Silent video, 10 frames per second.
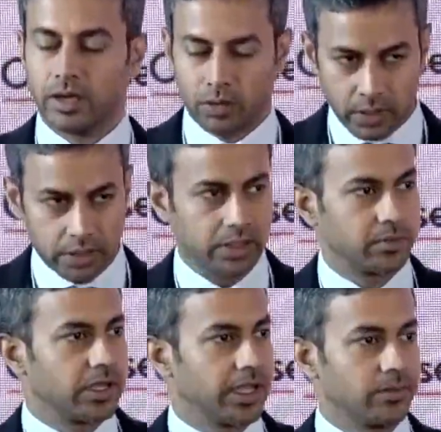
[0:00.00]
quite some
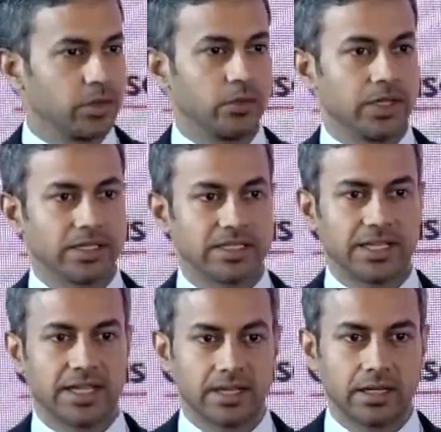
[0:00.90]
time, so we
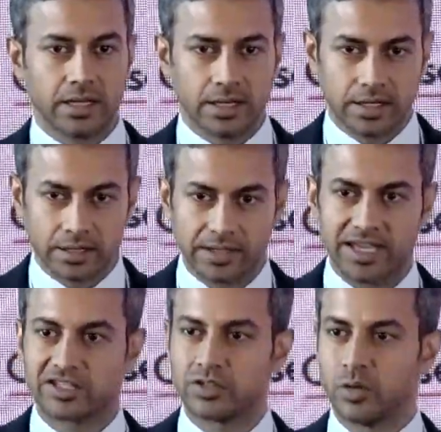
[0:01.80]
understand,
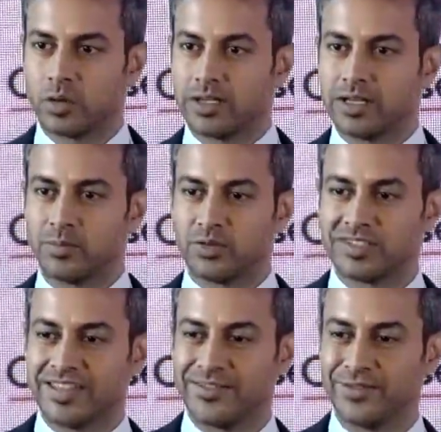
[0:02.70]
thanks to all the inputs
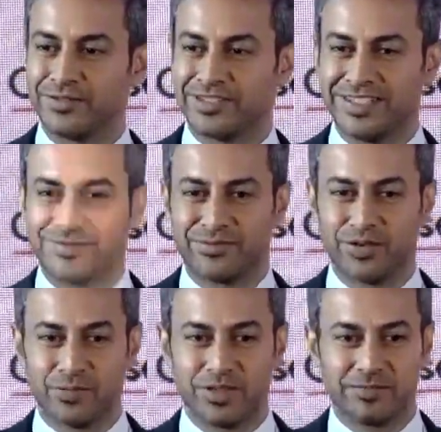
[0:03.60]
that we've received
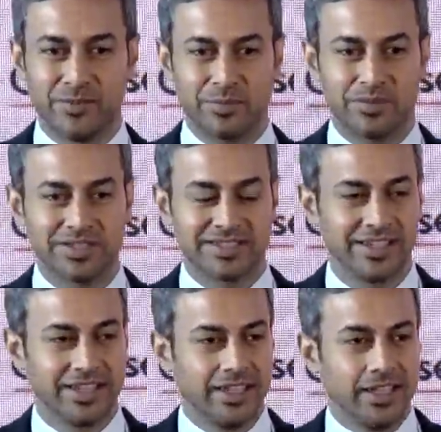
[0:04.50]
from that members,
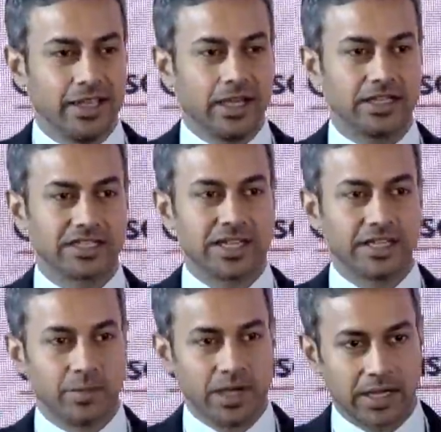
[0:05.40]
understand the
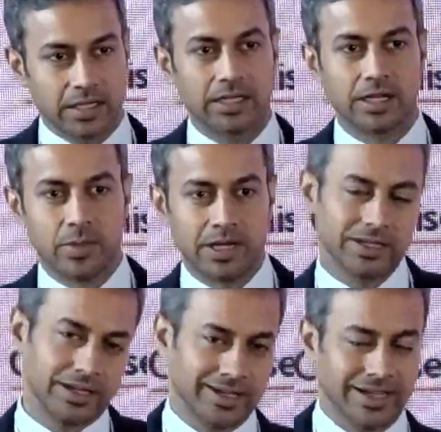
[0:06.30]
market a little bit,
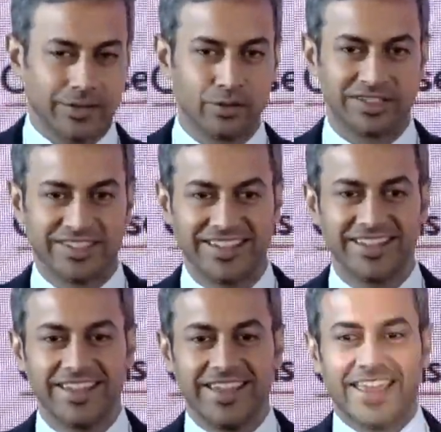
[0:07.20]
I would say.
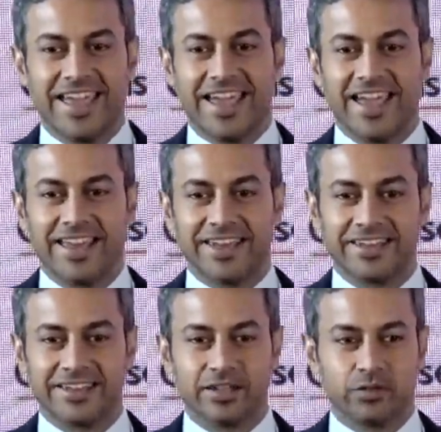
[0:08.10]
And
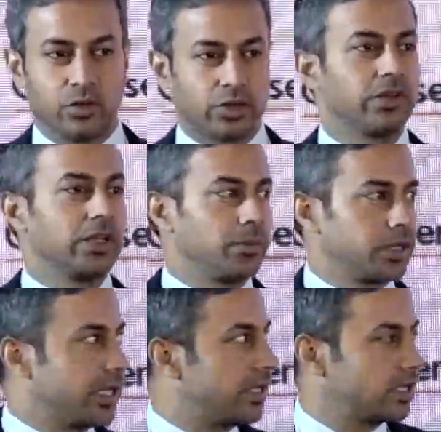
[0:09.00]
what we'll
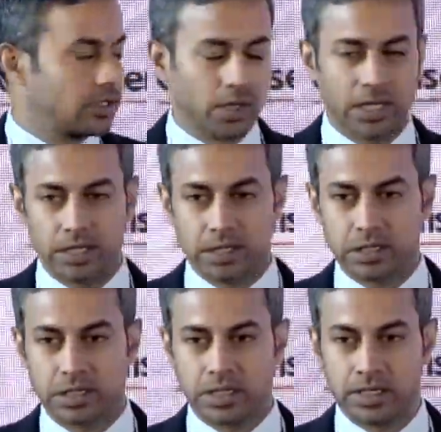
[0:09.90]
present today is